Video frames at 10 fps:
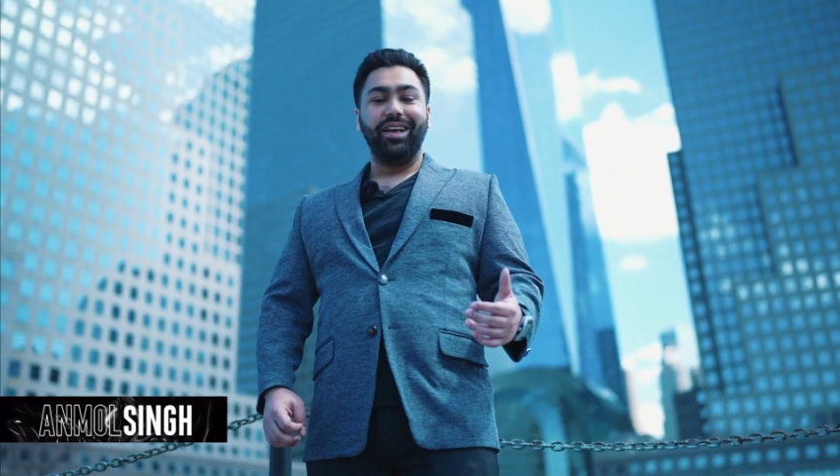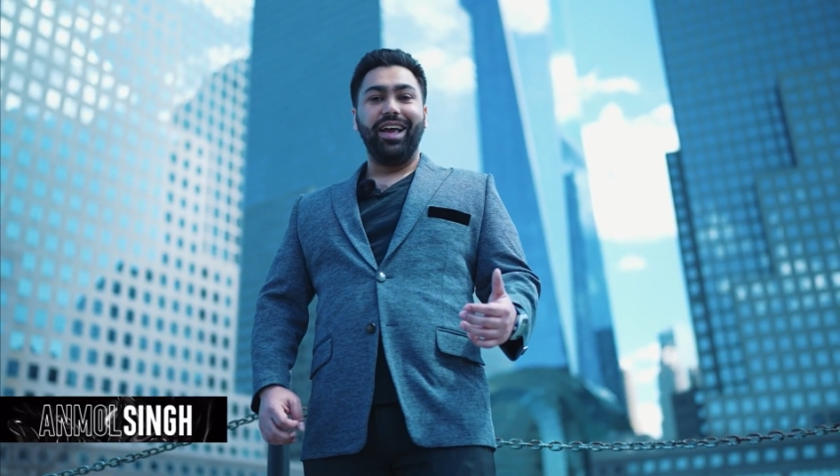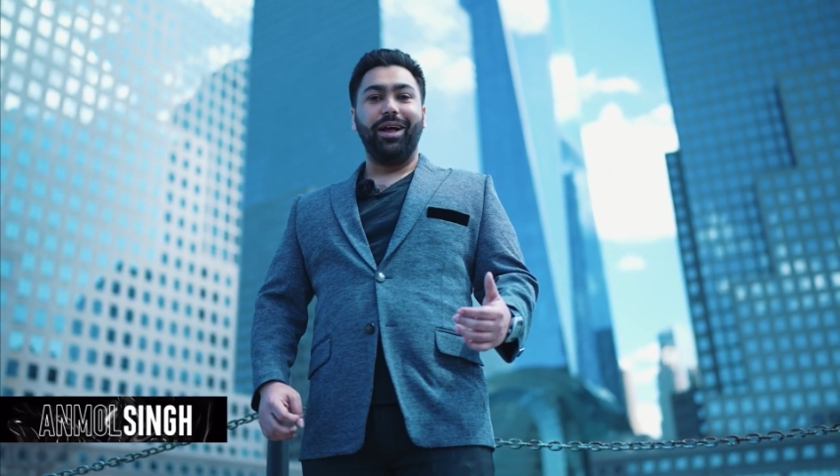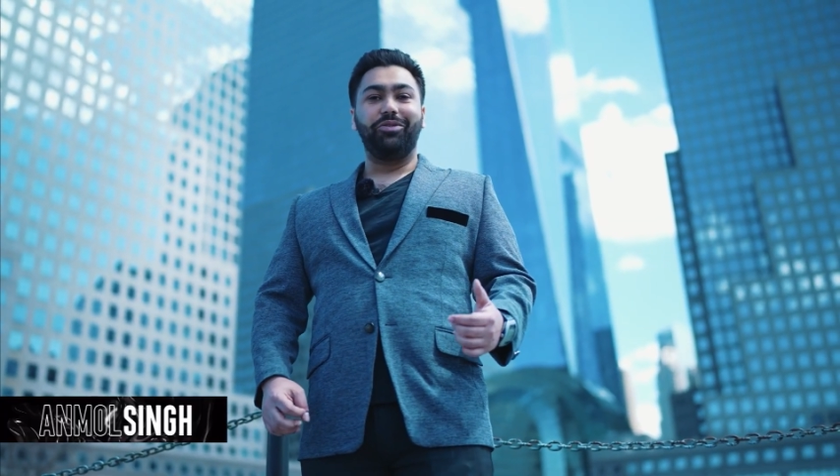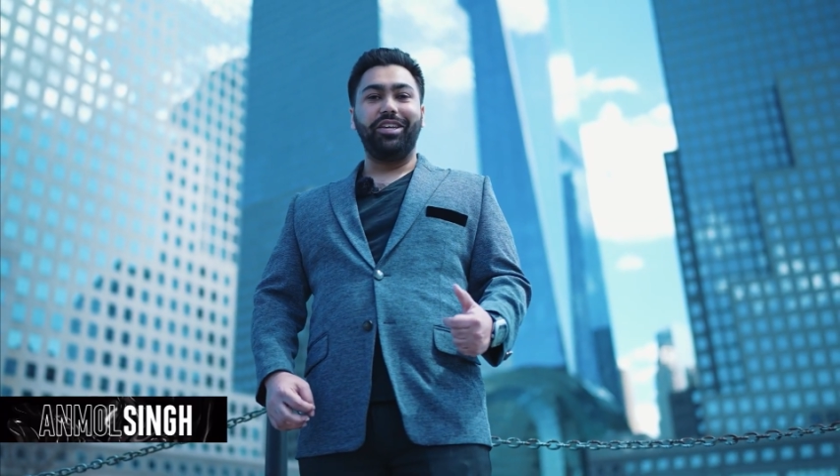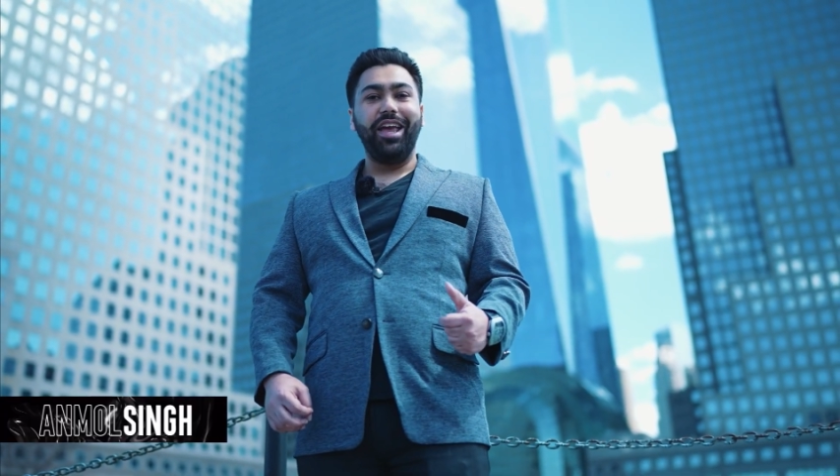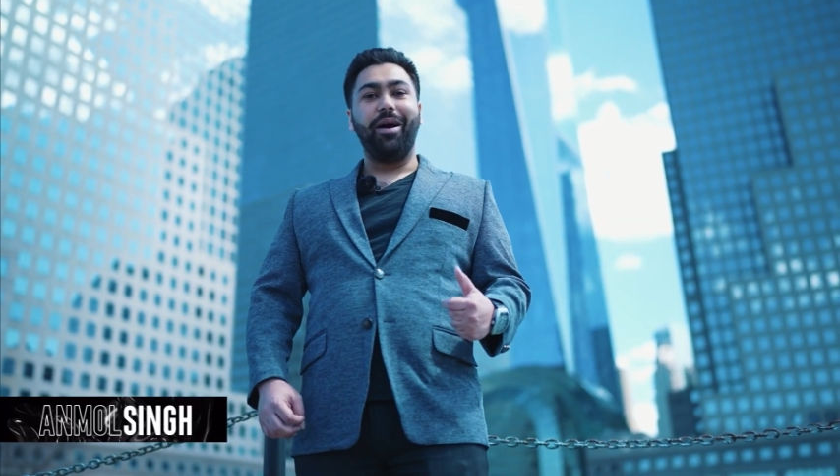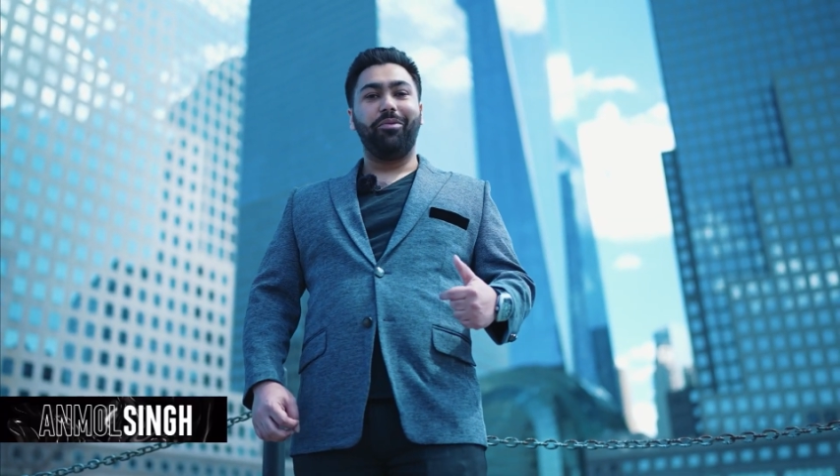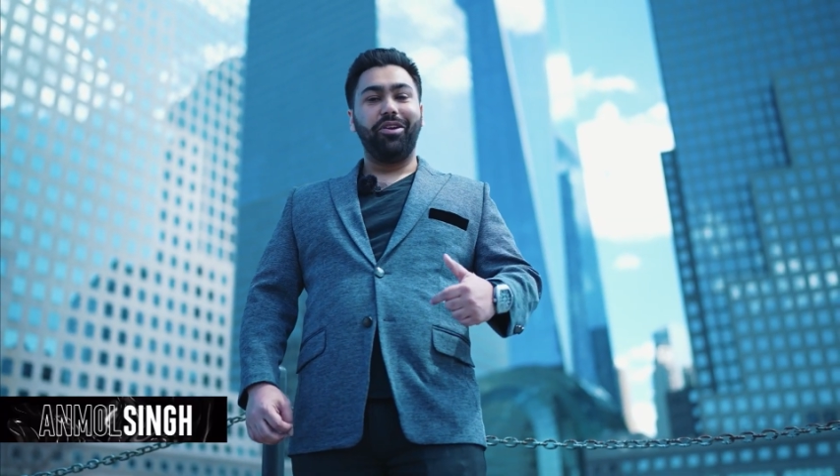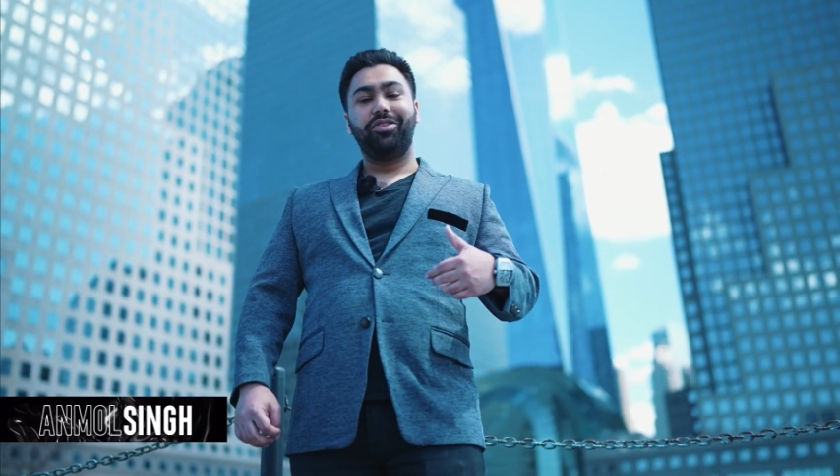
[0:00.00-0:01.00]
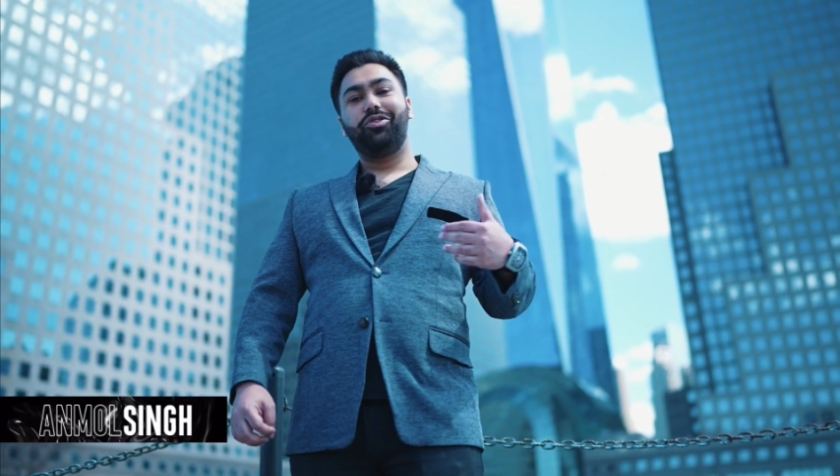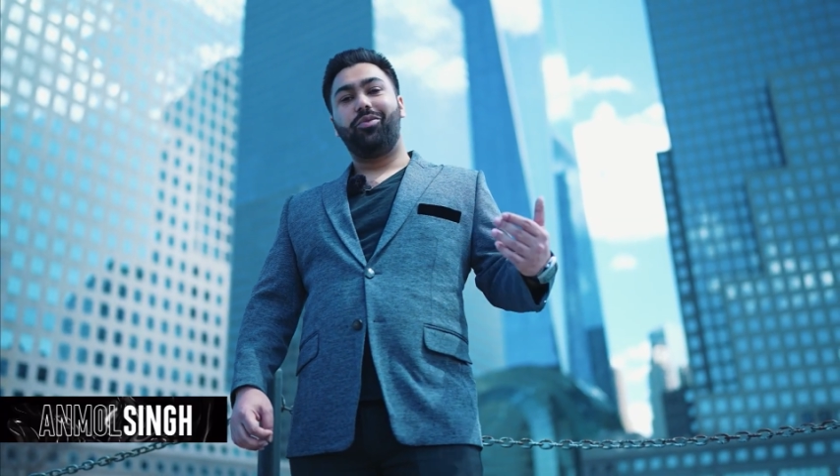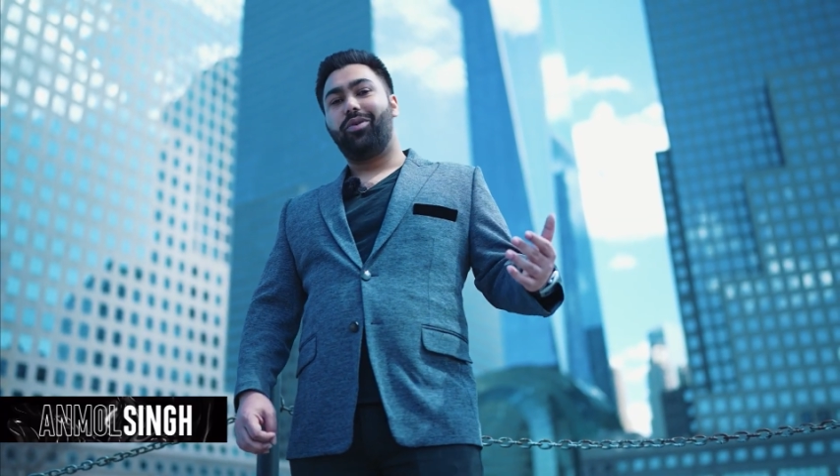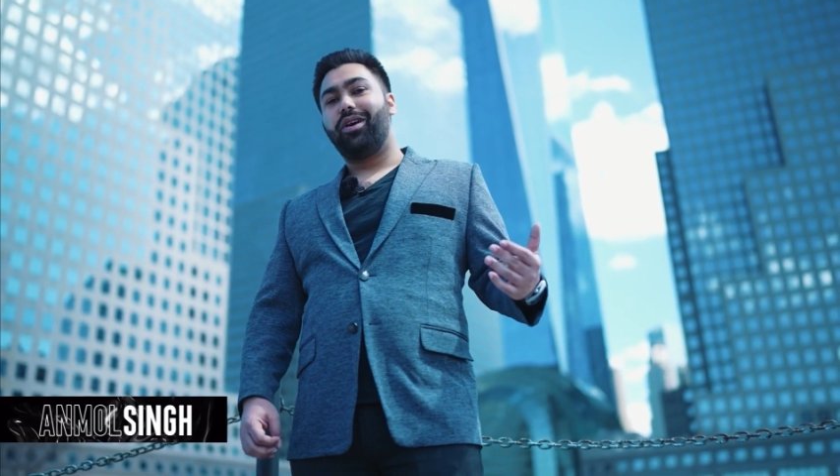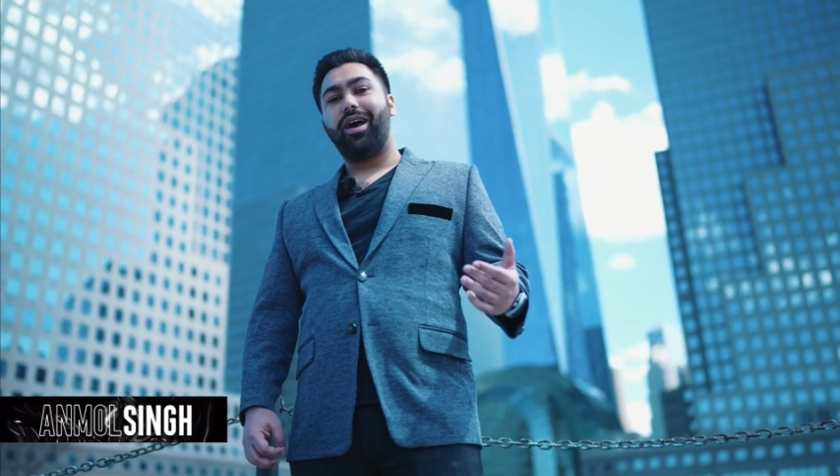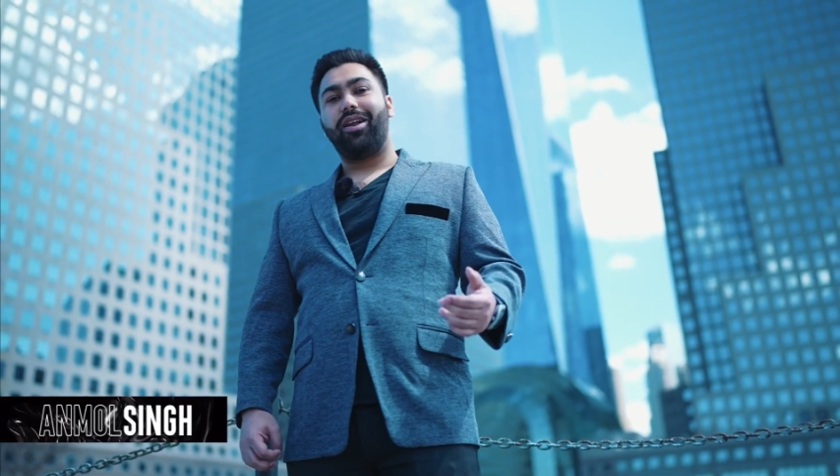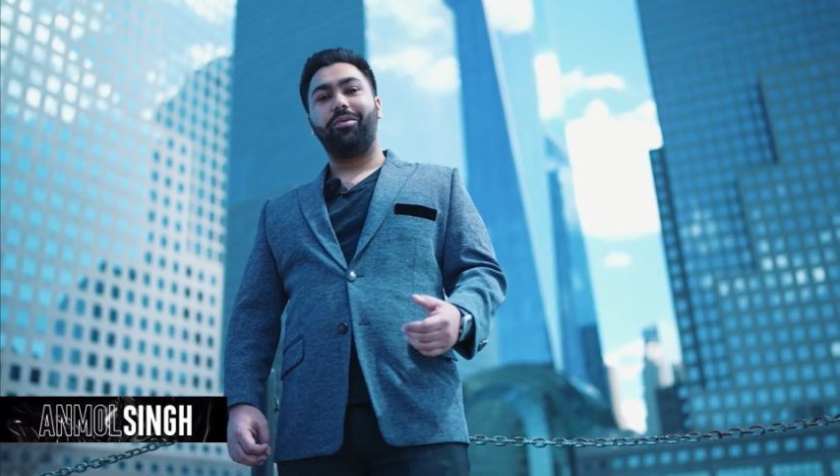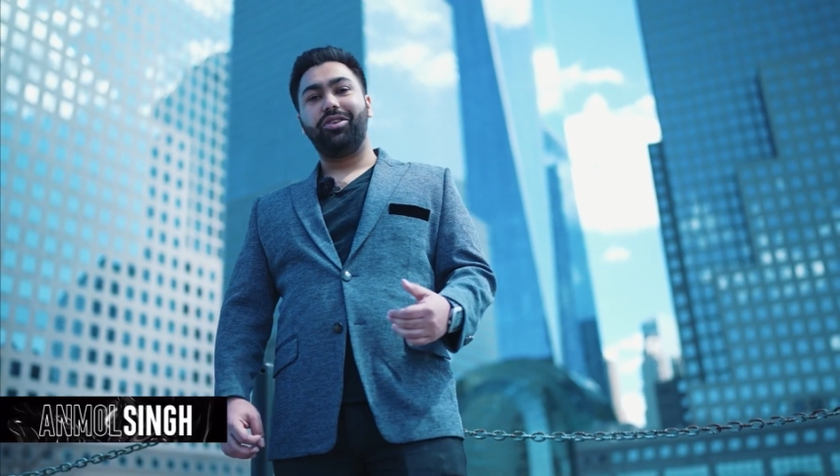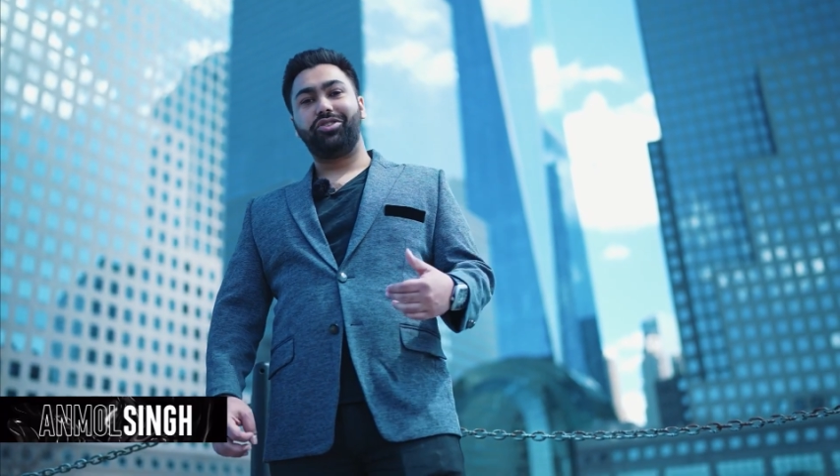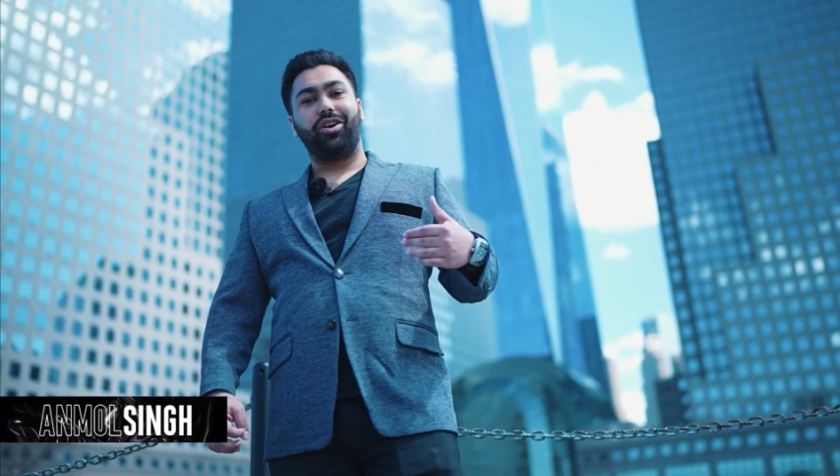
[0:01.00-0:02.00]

and I would say, yeah, I'm gonna do a workout, I'm gonna start